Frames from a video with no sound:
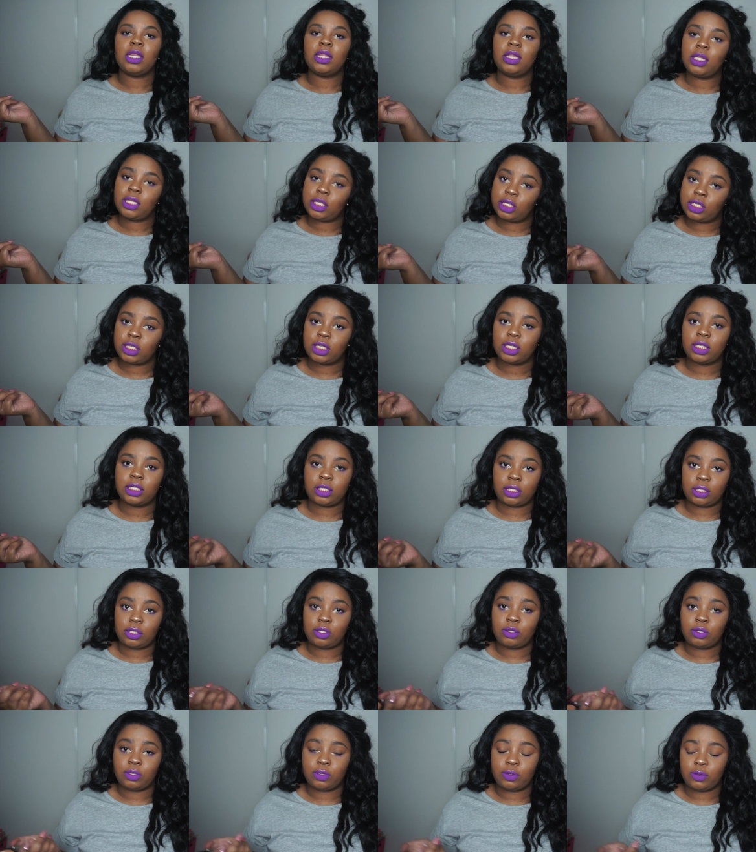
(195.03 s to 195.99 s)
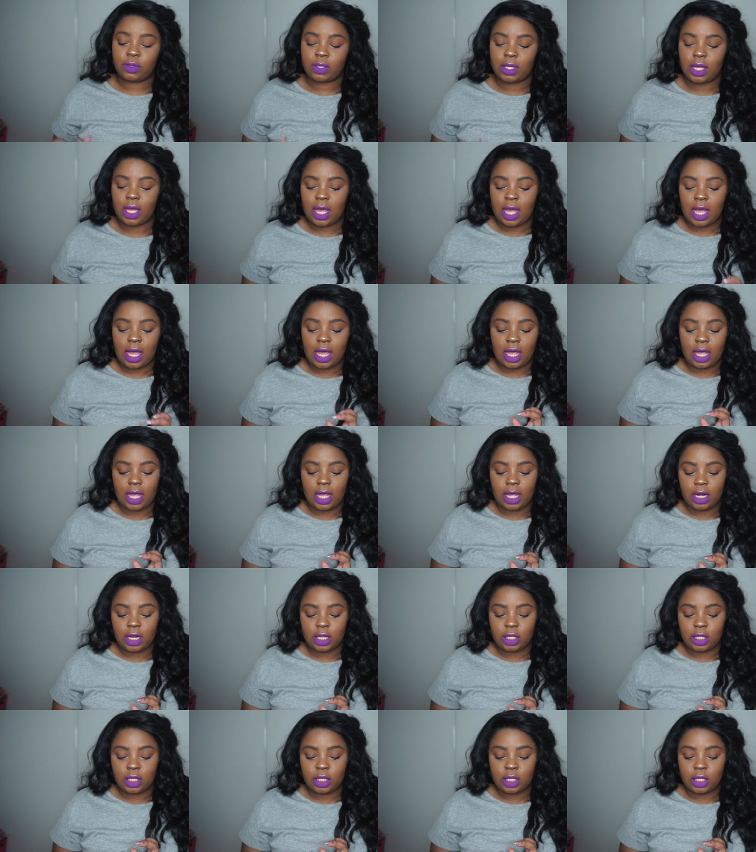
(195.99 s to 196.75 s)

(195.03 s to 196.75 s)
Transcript: This shit is the truth. It